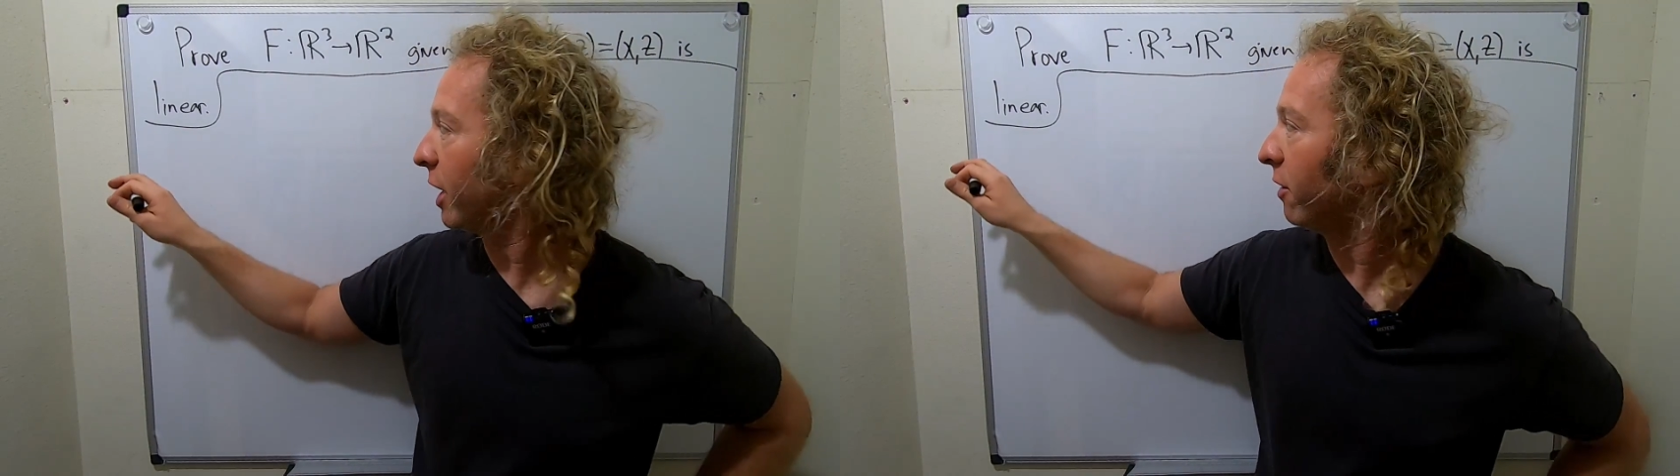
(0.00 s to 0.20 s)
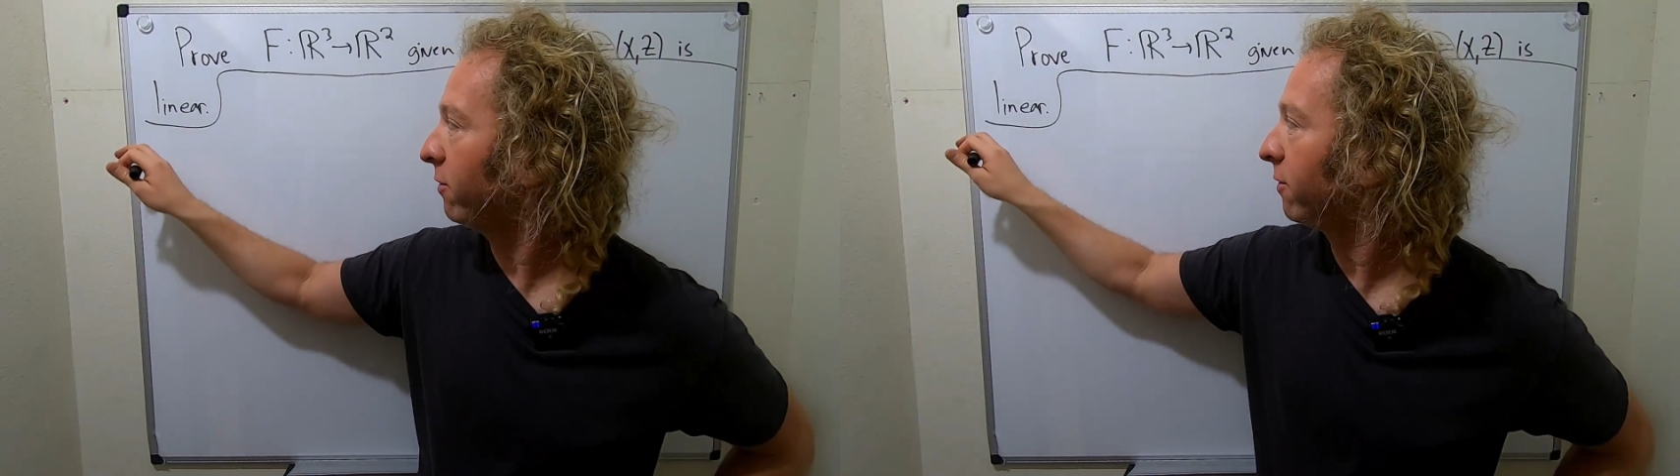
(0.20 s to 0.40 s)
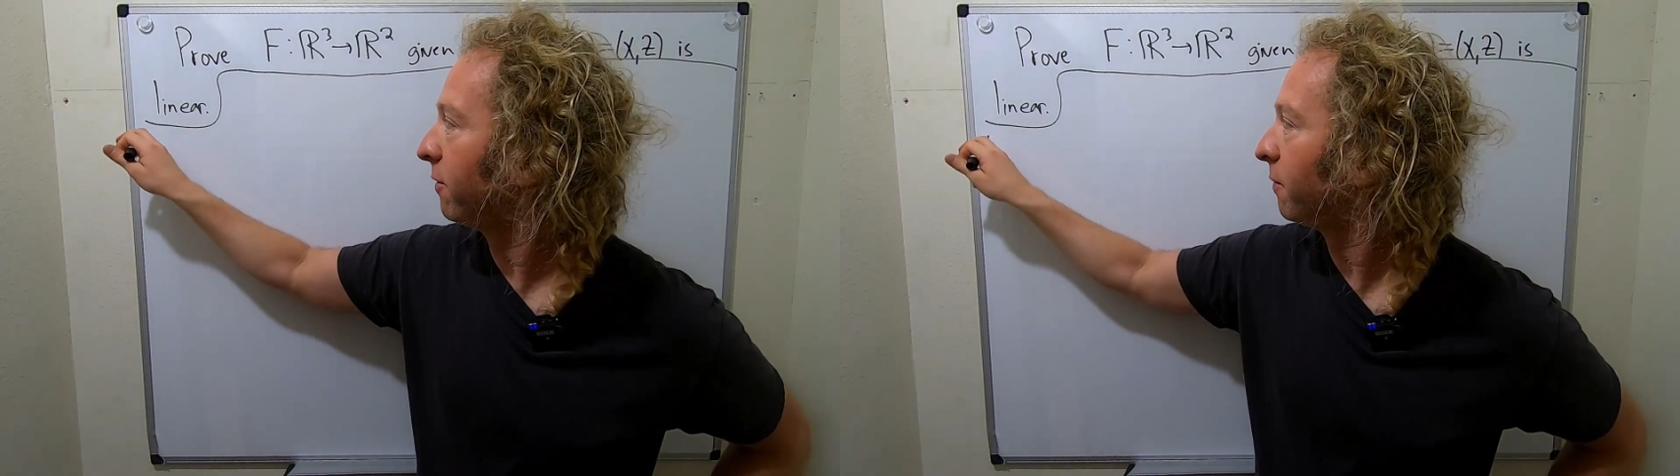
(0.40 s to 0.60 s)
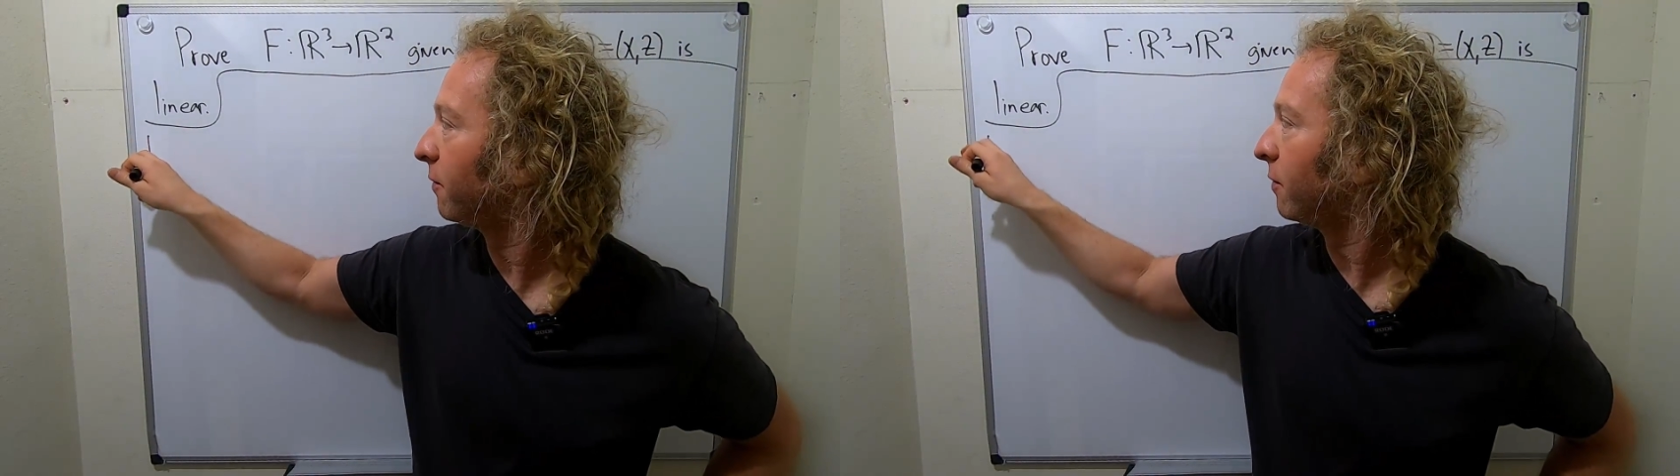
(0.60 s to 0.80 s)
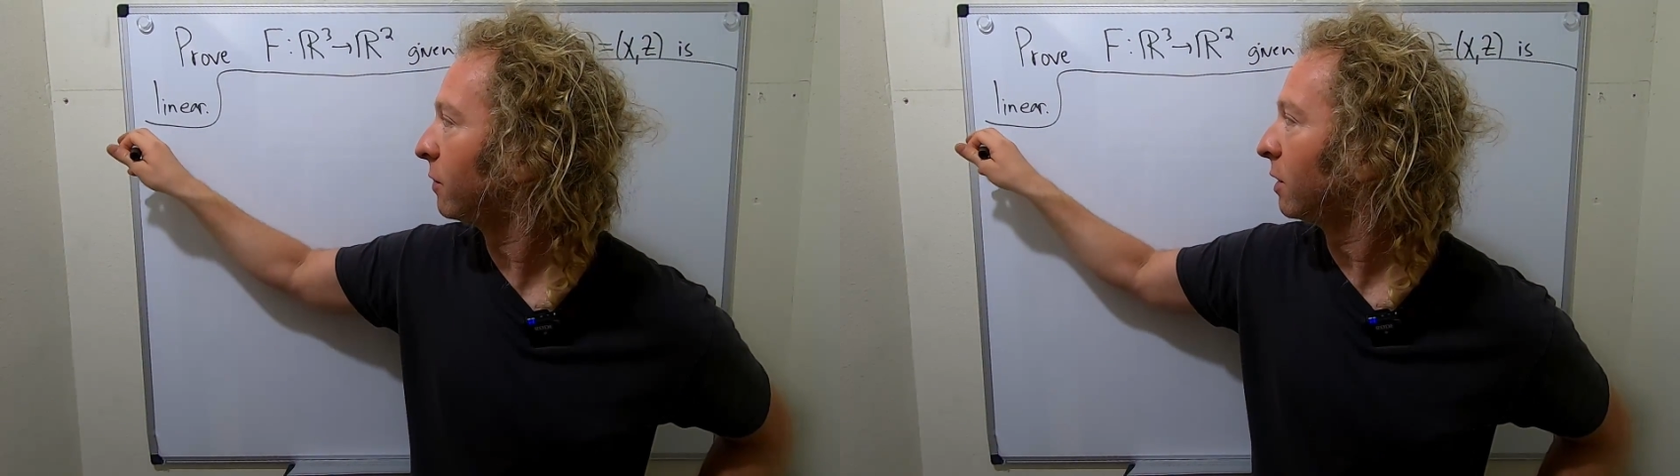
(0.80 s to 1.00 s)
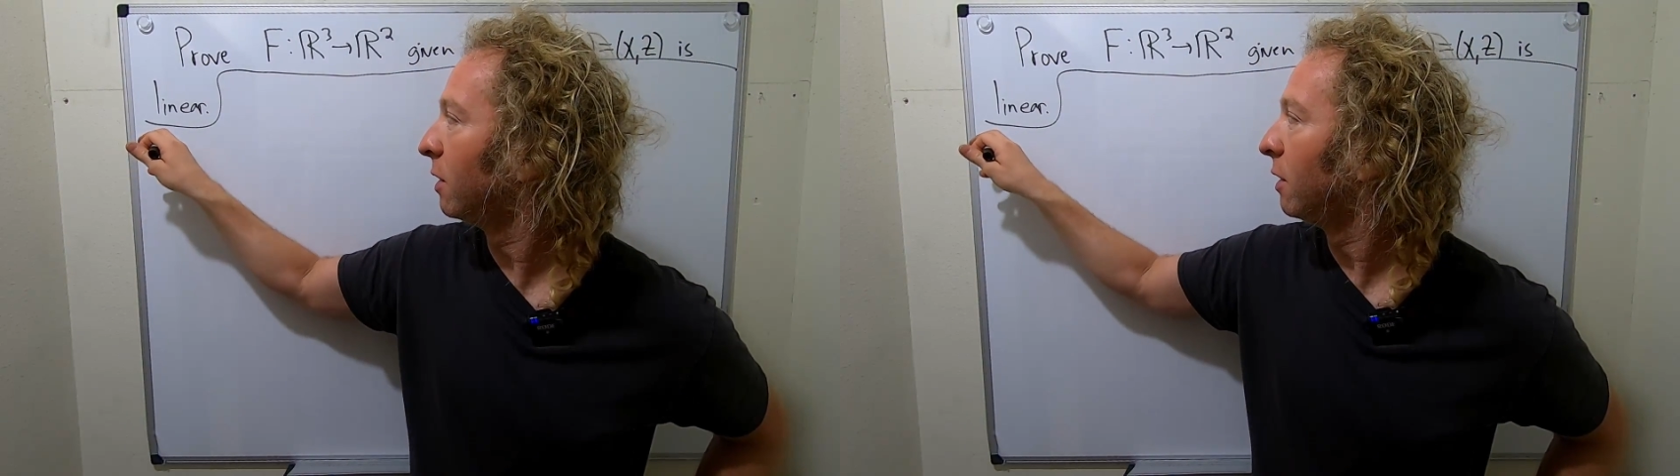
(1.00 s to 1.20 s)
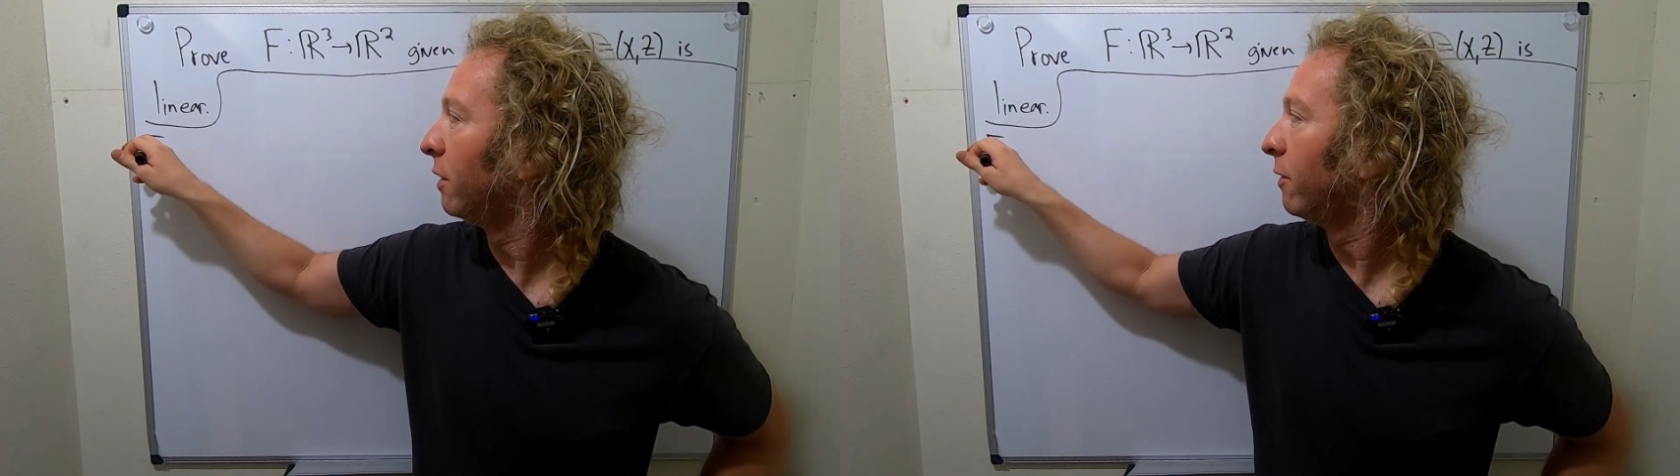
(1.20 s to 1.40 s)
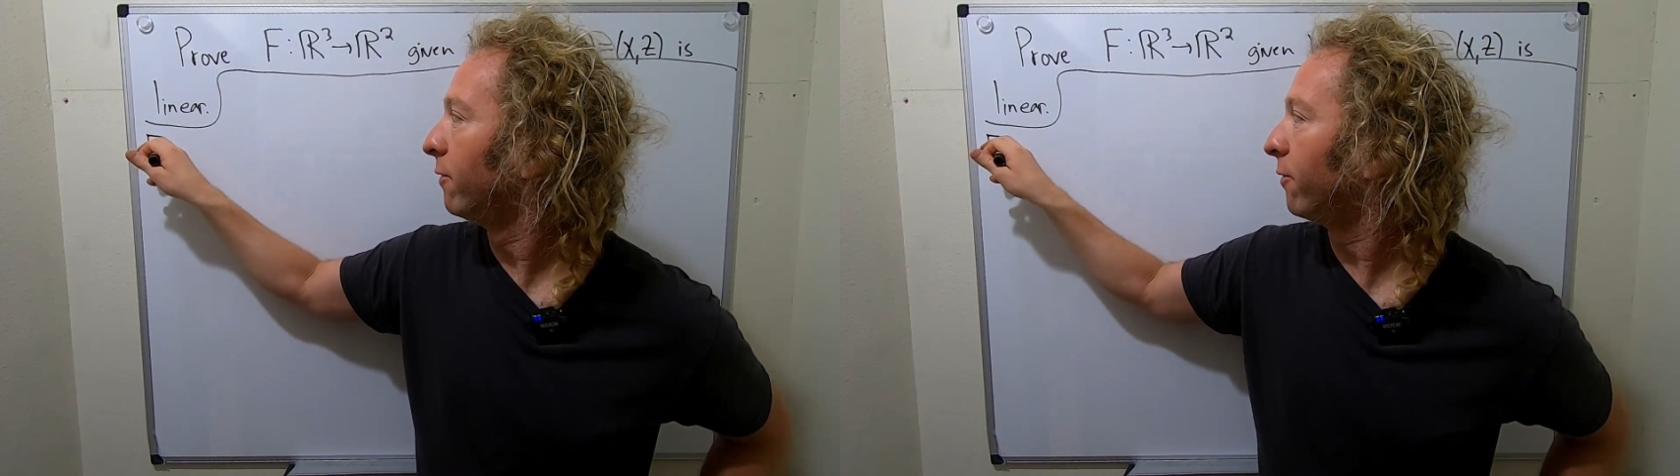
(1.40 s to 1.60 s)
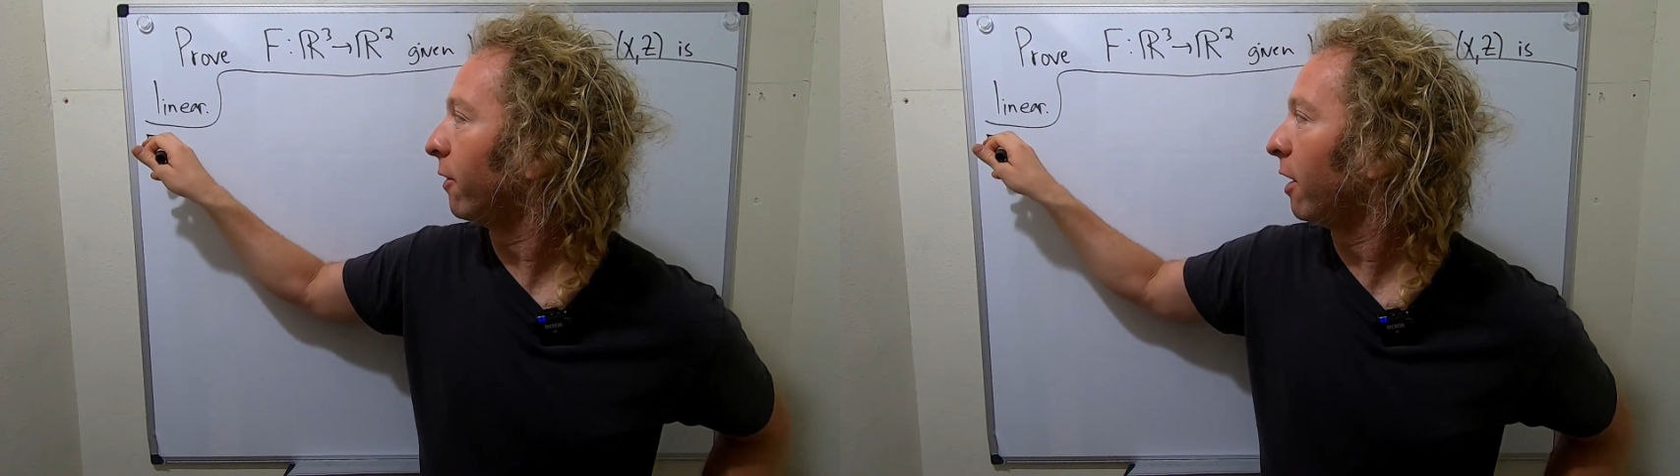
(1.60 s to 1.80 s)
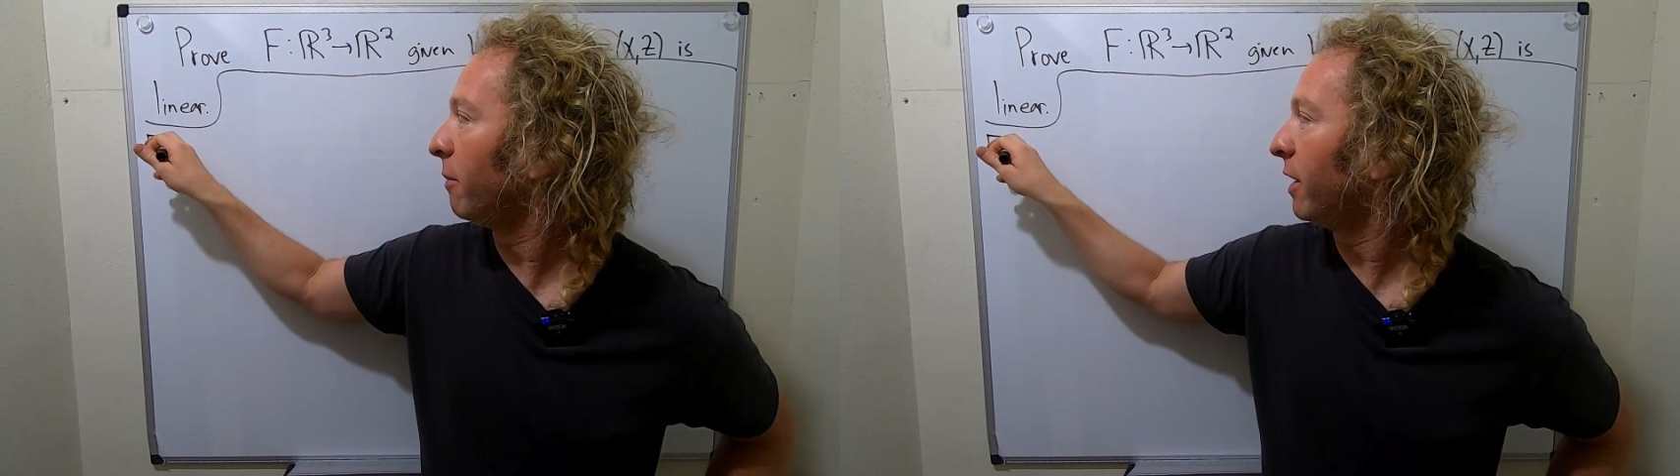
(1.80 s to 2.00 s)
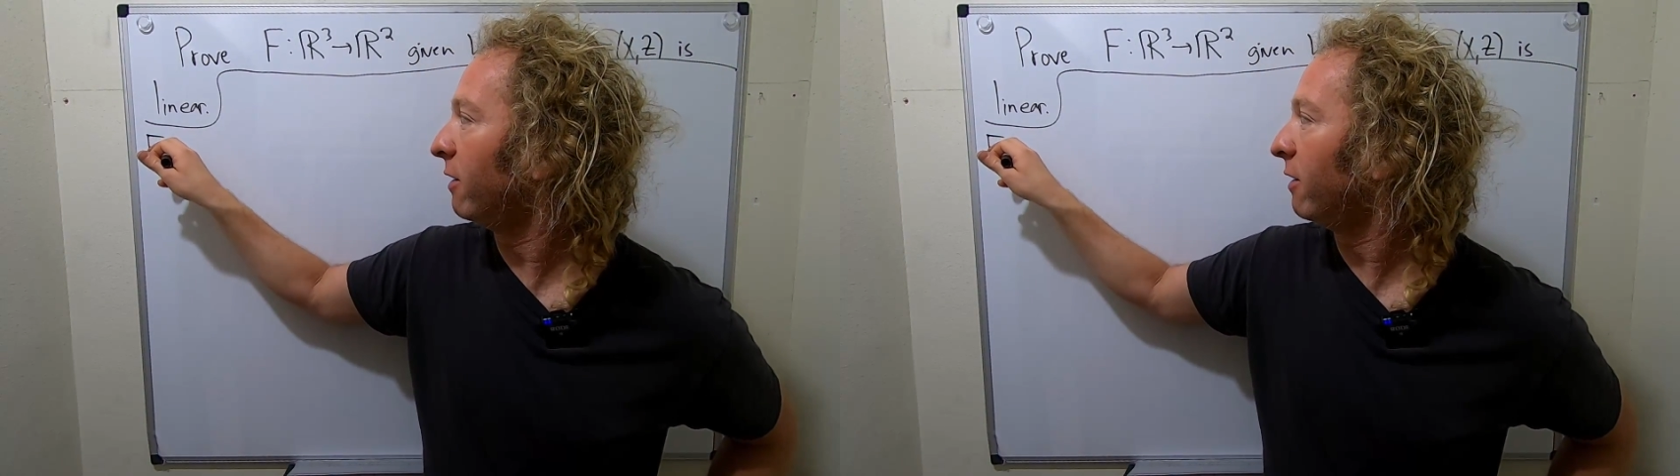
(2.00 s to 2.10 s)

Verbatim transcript: f from